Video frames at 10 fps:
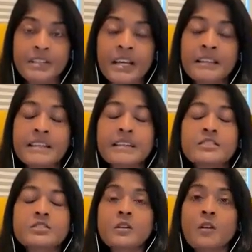I think
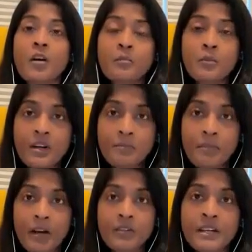it is a lot more
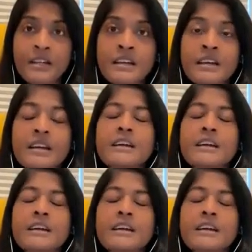empowering.